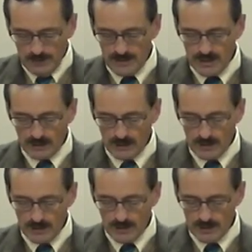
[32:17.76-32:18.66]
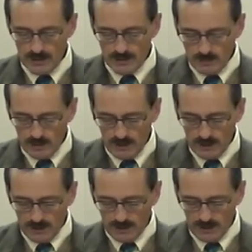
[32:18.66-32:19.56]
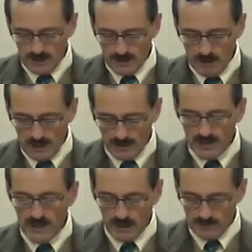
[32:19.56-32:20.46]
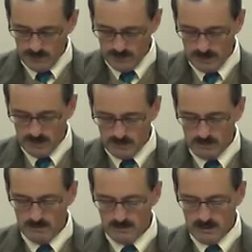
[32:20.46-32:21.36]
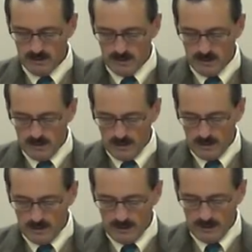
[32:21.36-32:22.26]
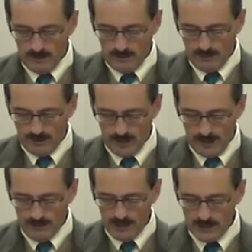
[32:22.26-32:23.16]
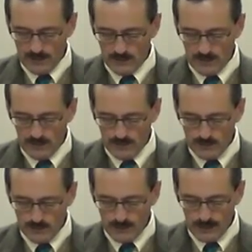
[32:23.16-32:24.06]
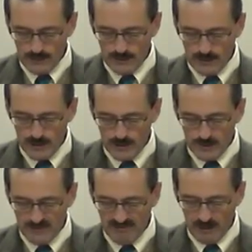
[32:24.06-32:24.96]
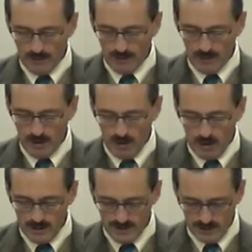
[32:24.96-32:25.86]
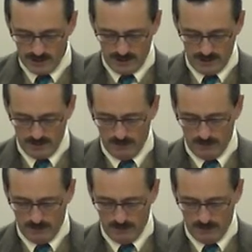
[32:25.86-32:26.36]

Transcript: the Seleucids were dirty, rotten scoundrels uh, and they treated the Jews very harshly.